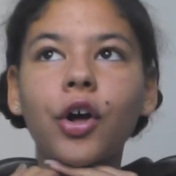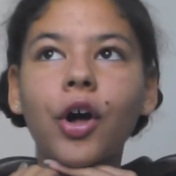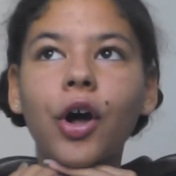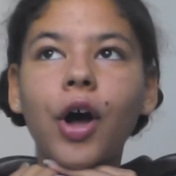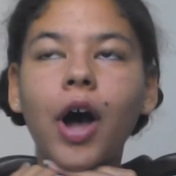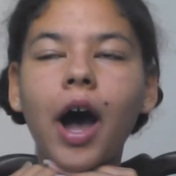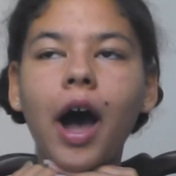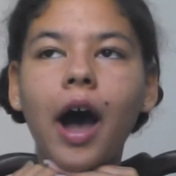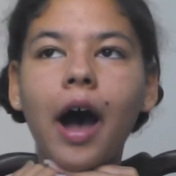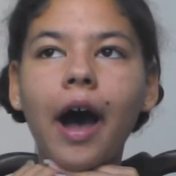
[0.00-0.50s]

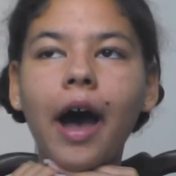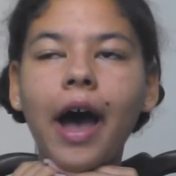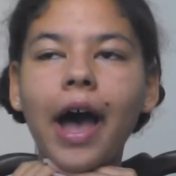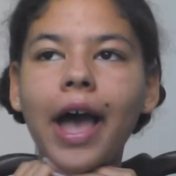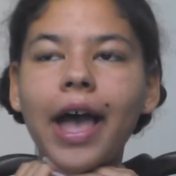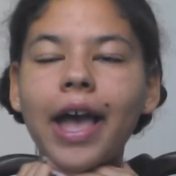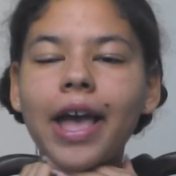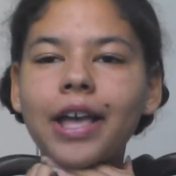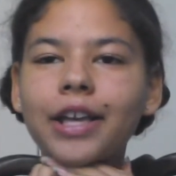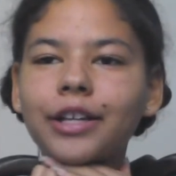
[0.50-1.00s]

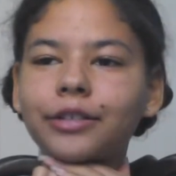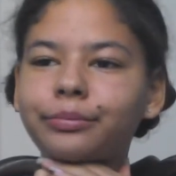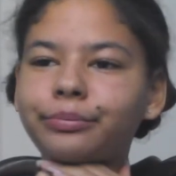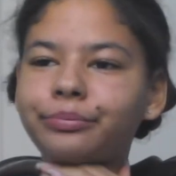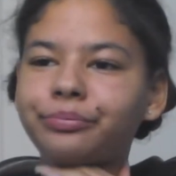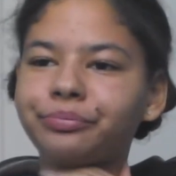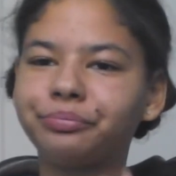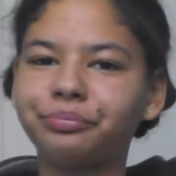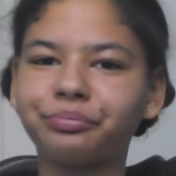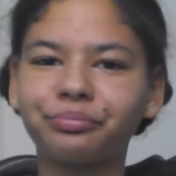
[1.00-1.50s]
I
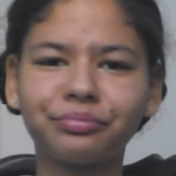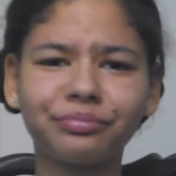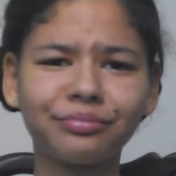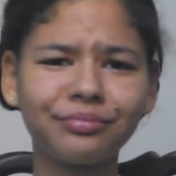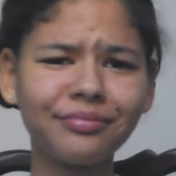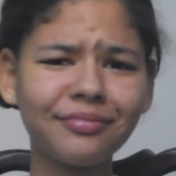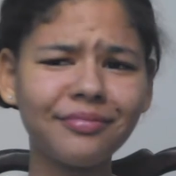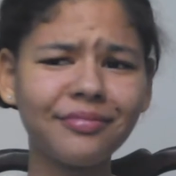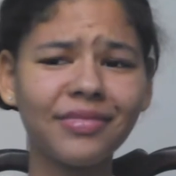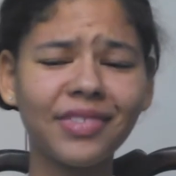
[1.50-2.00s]

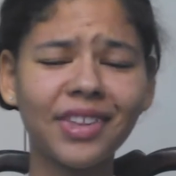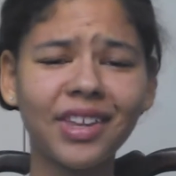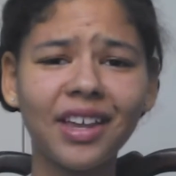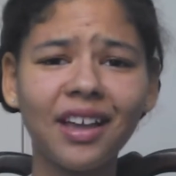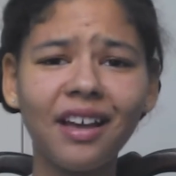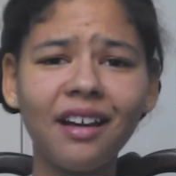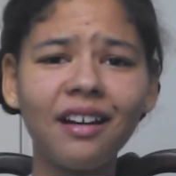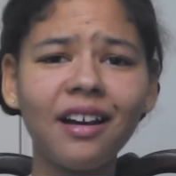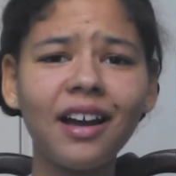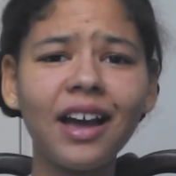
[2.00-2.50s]

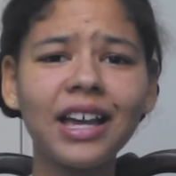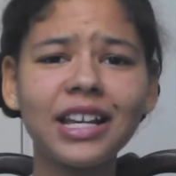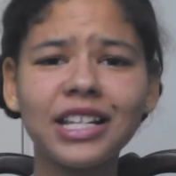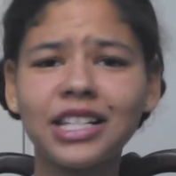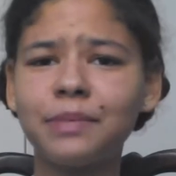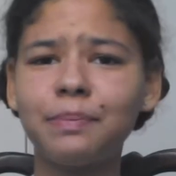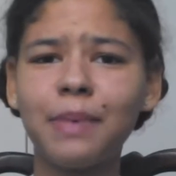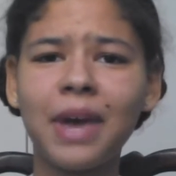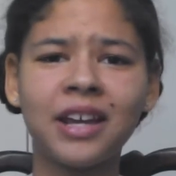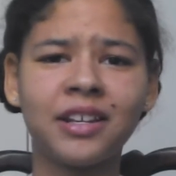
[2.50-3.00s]

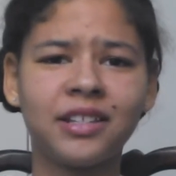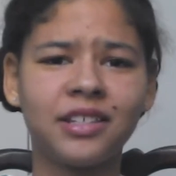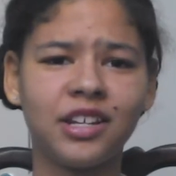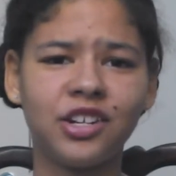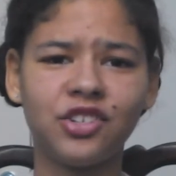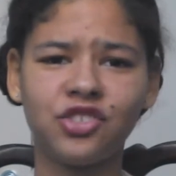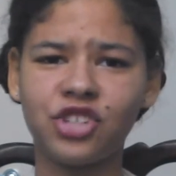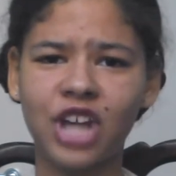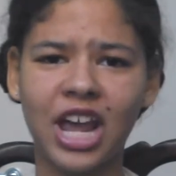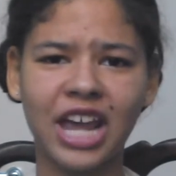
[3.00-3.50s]

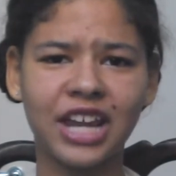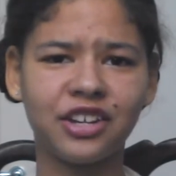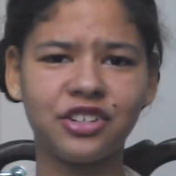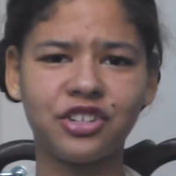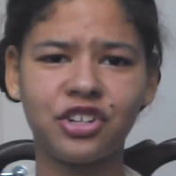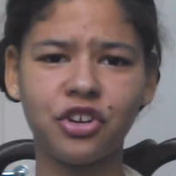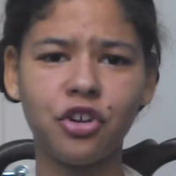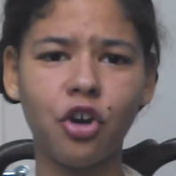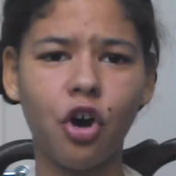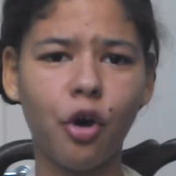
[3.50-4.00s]
expected Jake
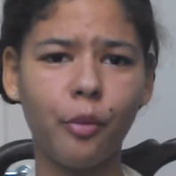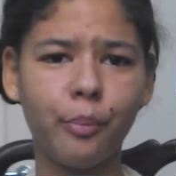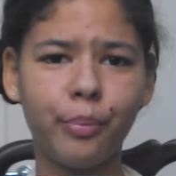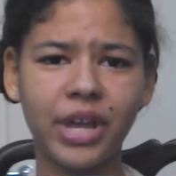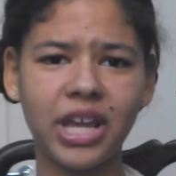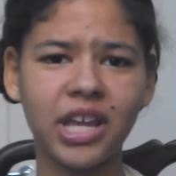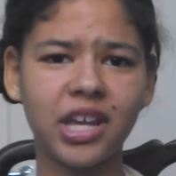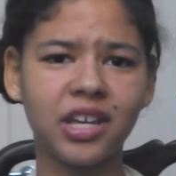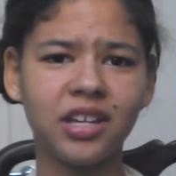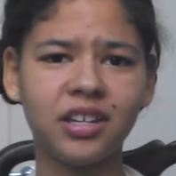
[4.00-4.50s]
to not
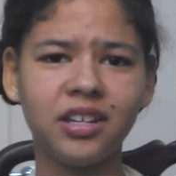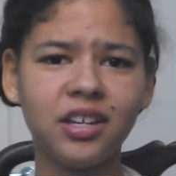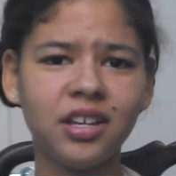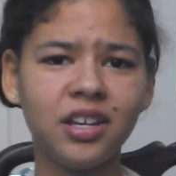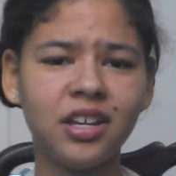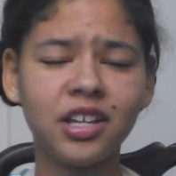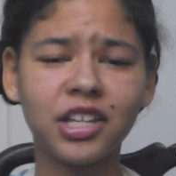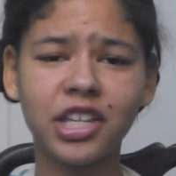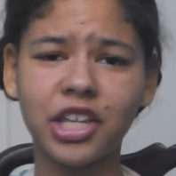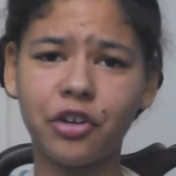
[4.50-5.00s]
be
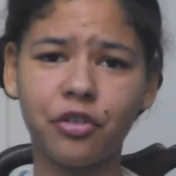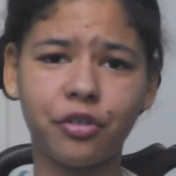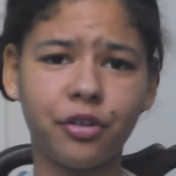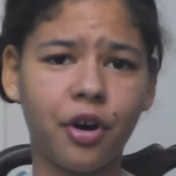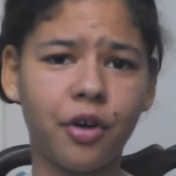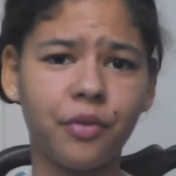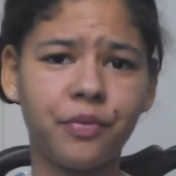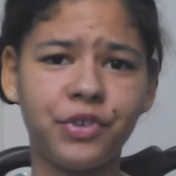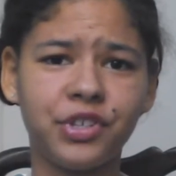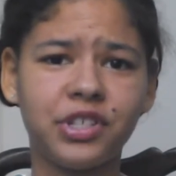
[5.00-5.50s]
killed
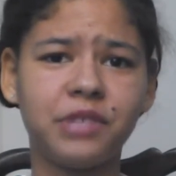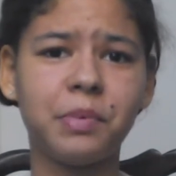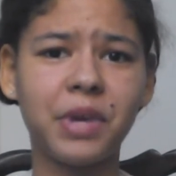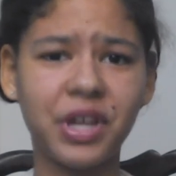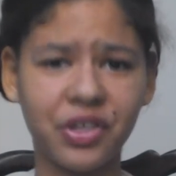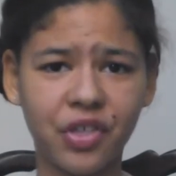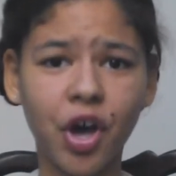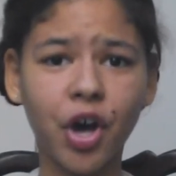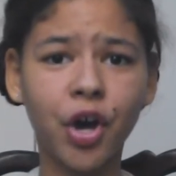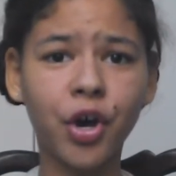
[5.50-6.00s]
off and to be
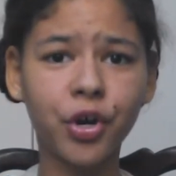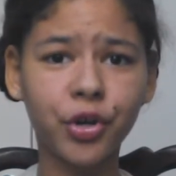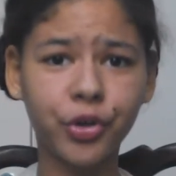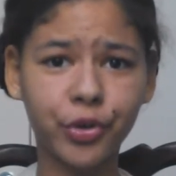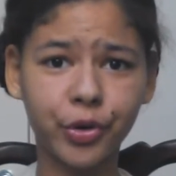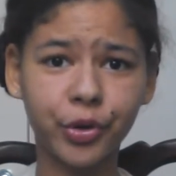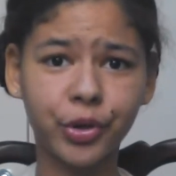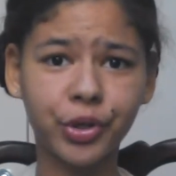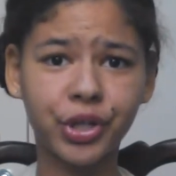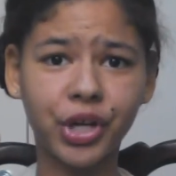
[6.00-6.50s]
the
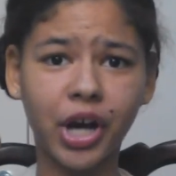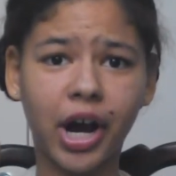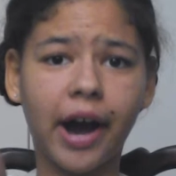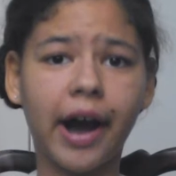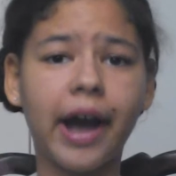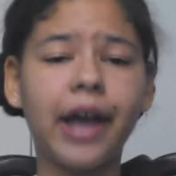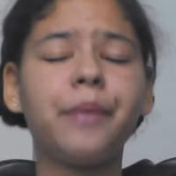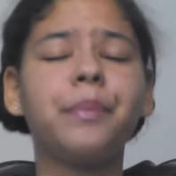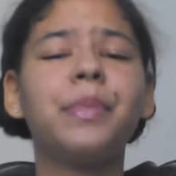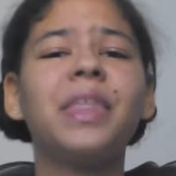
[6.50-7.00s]
good
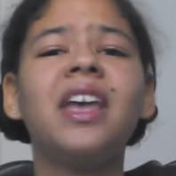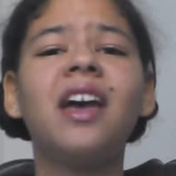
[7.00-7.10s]
guy.